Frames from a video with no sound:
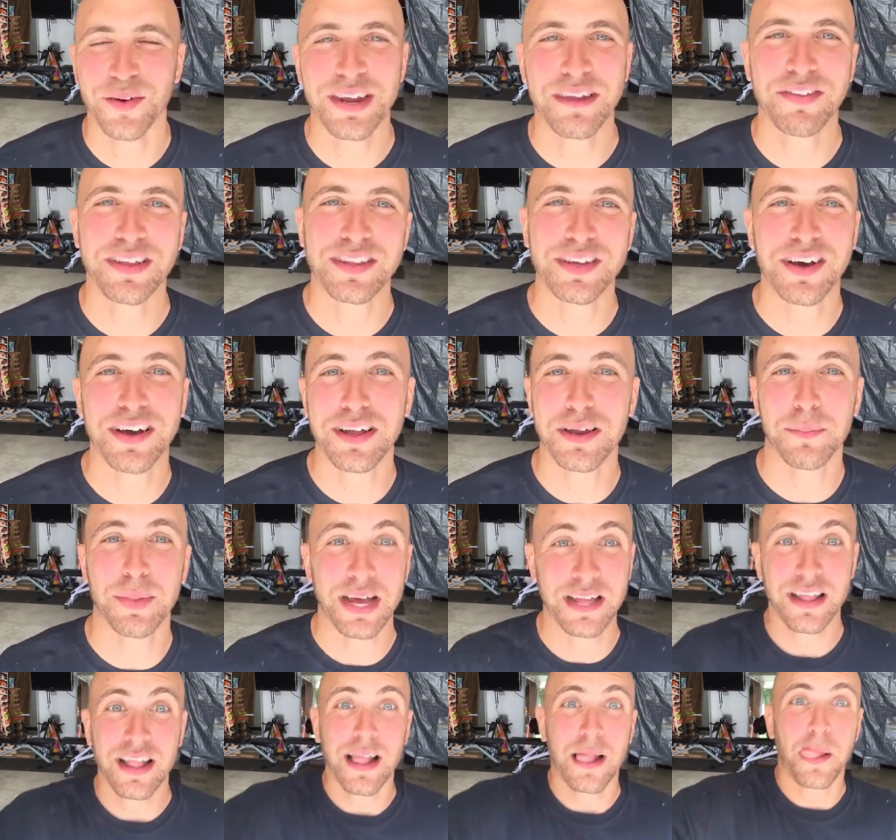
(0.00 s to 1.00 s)
we're even talking
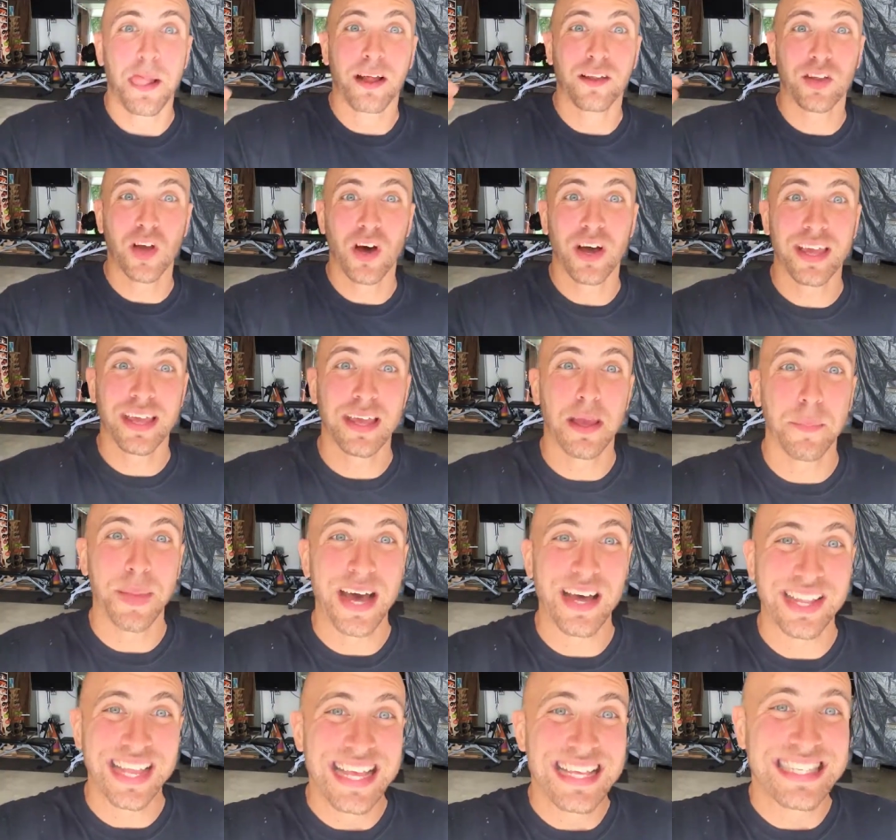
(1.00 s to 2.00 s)
about talking
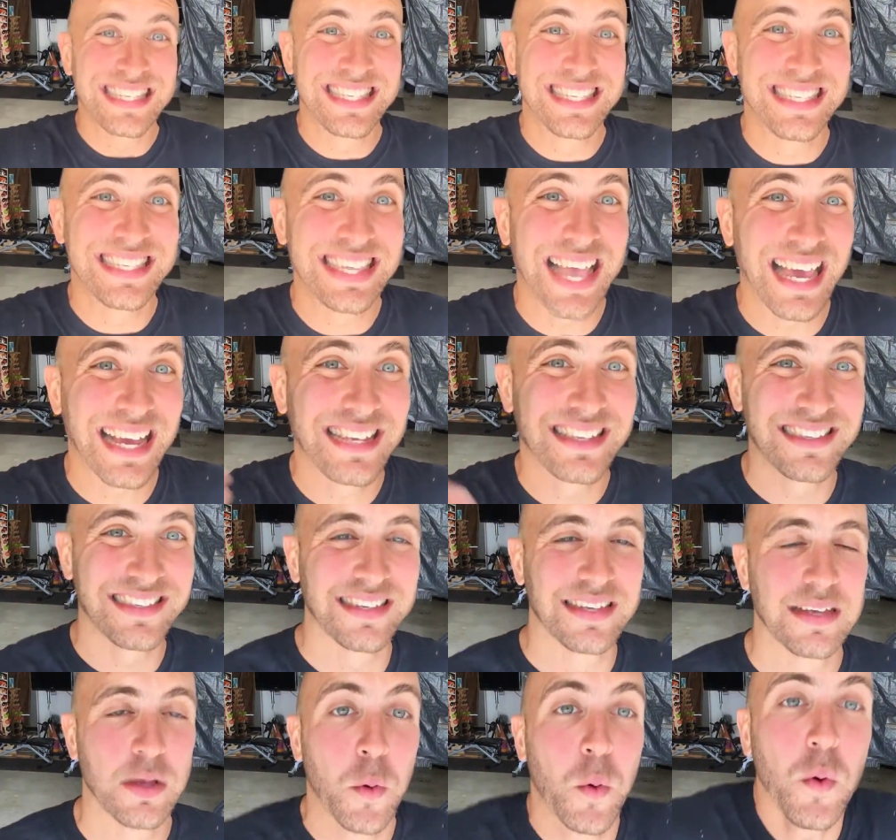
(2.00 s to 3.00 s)
about
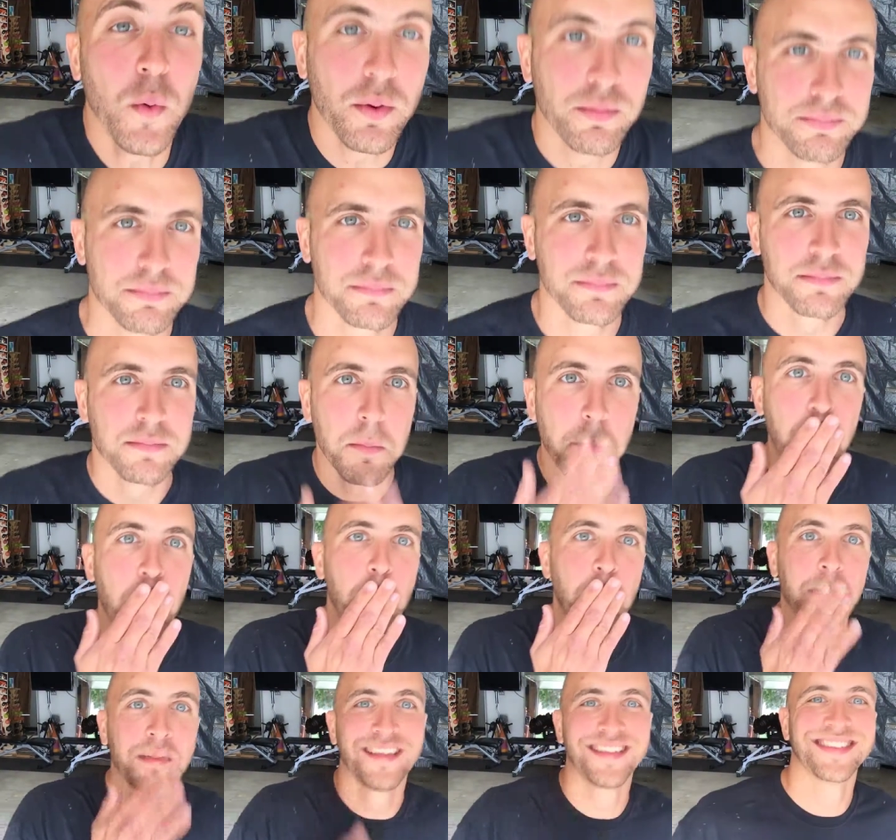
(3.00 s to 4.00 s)
sex. Woo.
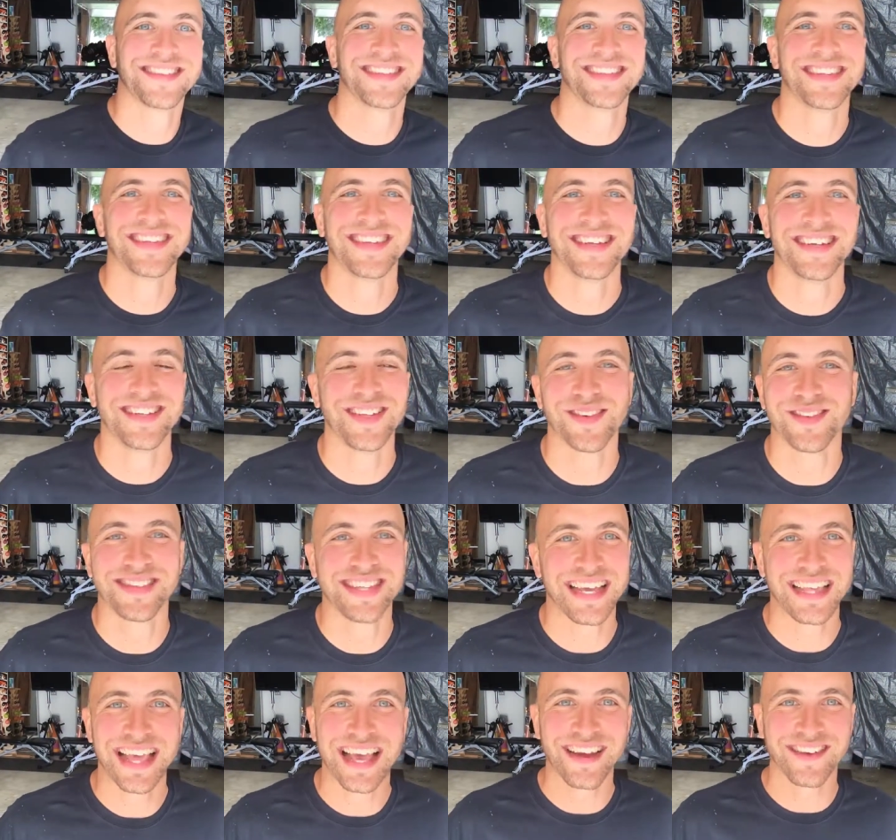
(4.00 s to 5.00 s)
Don't
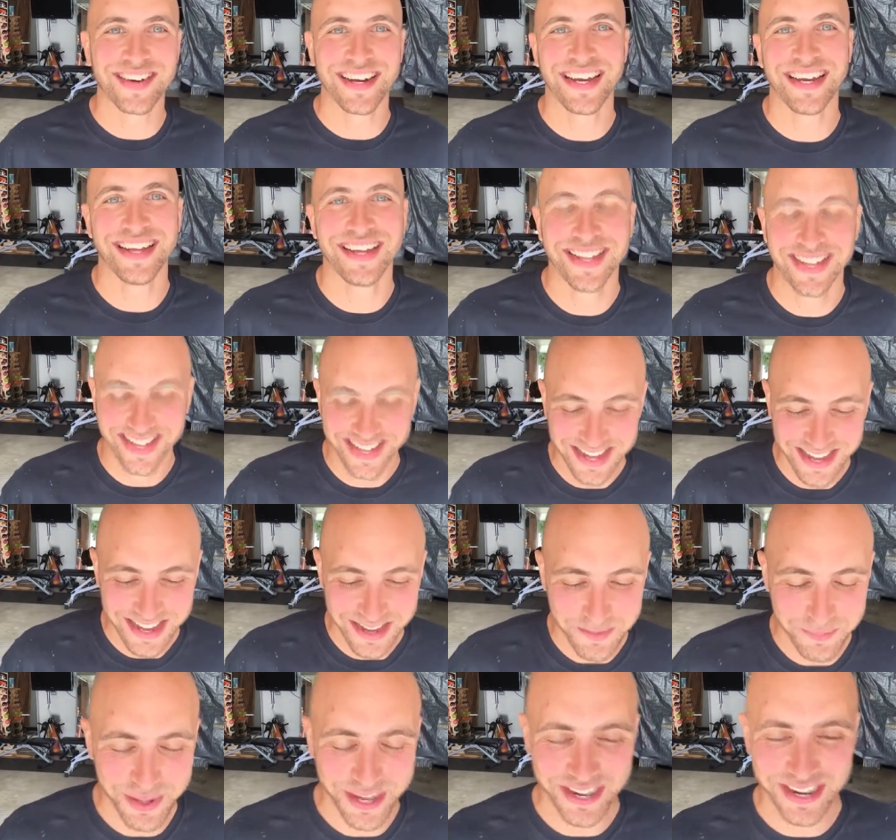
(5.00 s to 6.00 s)
say that, right?
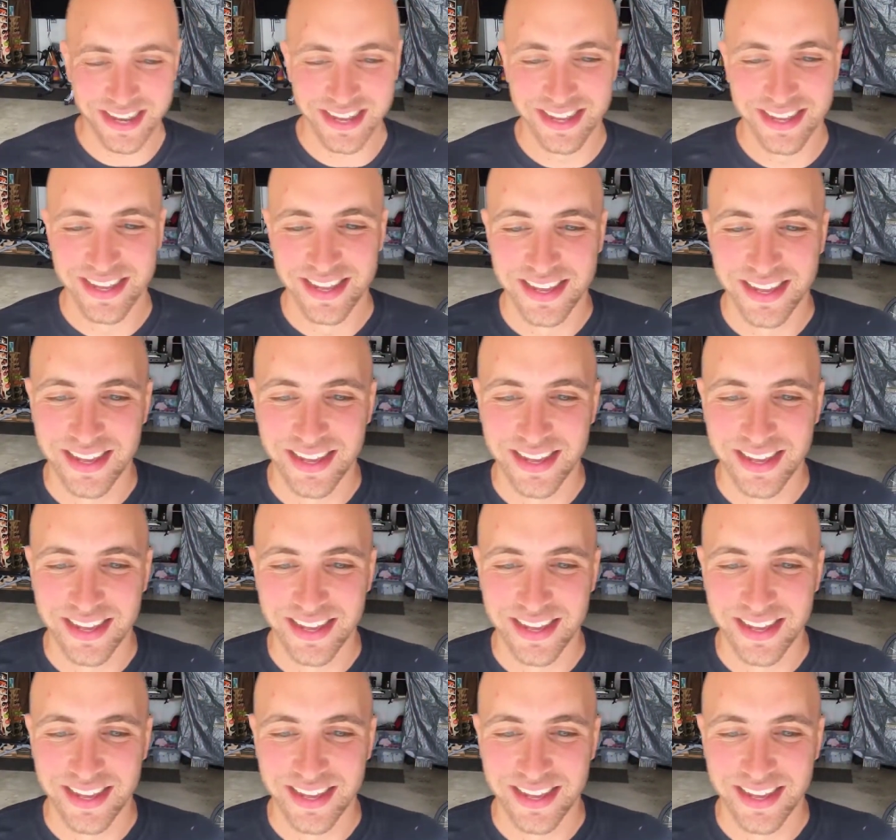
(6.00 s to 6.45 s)
But uh,